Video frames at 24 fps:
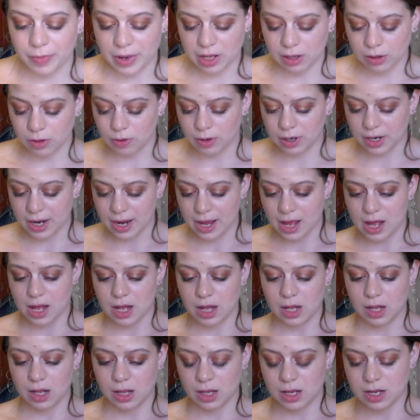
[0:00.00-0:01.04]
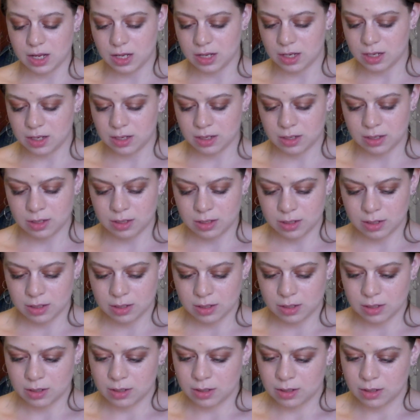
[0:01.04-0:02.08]
my L'Oreal
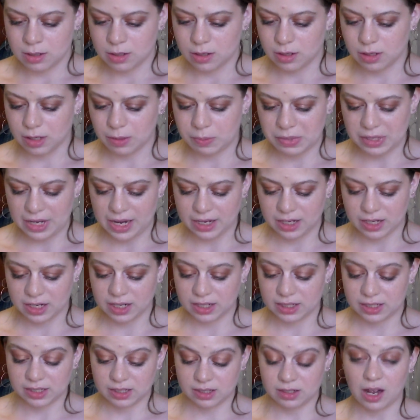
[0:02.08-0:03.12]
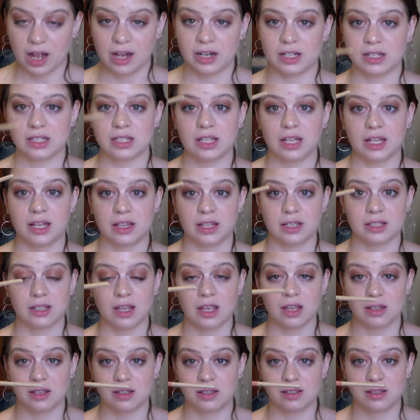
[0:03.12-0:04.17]
lip liner. It's honestly,
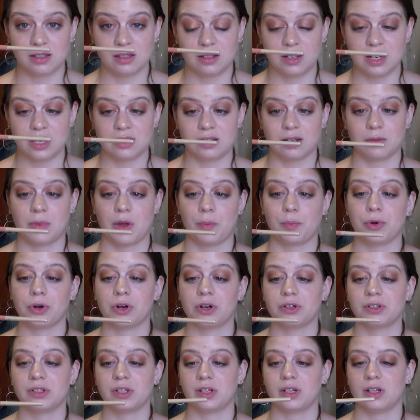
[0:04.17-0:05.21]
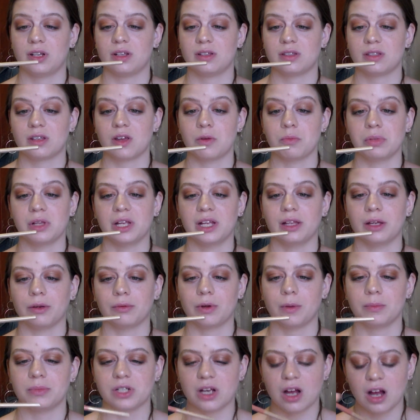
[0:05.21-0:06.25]
this stays in my purse and it's completely
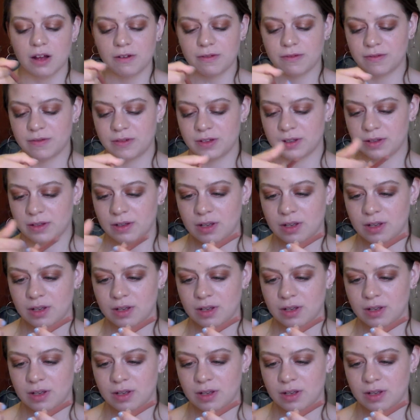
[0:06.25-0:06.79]
ripped off.